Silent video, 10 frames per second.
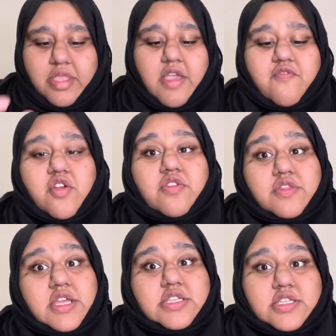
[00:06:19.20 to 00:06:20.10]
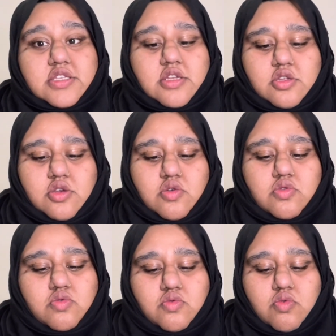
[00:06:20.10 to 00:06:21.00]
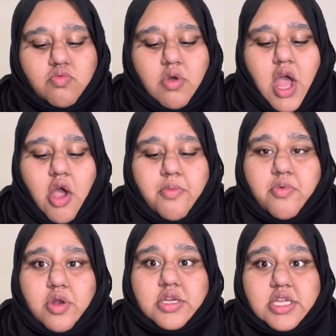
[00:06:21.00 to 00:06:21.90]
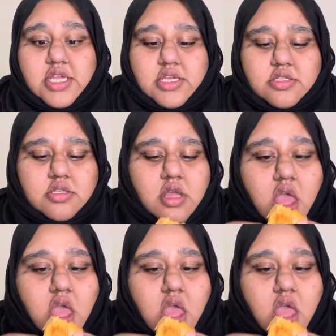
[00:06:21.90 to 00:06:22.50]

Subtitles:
If you're Desi, then you know how important tea is.